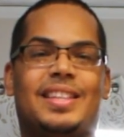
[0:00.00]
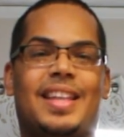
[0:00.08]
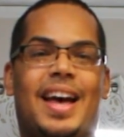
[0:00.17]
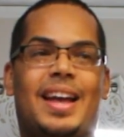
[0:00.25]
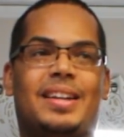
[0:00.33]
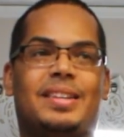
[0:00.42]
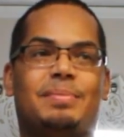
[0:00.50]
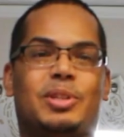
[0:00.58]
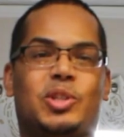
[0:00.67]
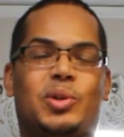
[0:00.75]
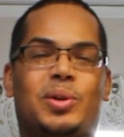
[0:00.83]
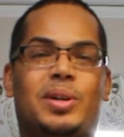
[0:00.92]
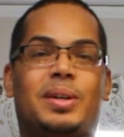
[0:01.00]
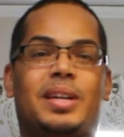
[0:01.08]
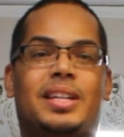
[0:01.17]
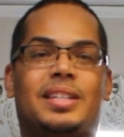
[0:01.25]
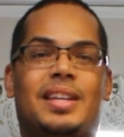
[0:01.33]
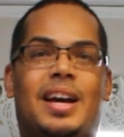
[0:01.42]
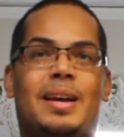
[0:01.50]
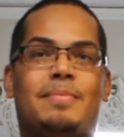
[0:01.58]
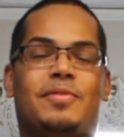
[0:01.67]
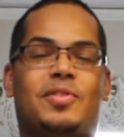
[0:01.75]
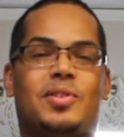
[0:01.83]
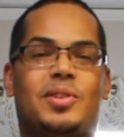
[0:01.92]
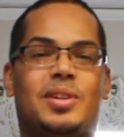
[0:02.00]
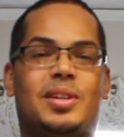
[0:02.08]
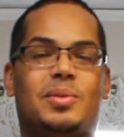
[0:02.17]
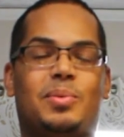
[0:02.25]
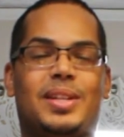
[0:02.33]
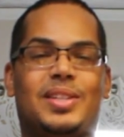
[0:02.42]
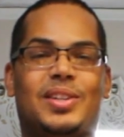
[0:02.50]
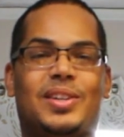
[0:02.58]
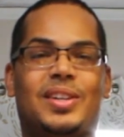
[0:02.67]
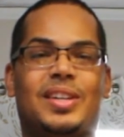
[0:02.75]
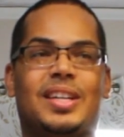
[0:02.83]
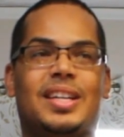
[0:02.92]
that mature in time for winter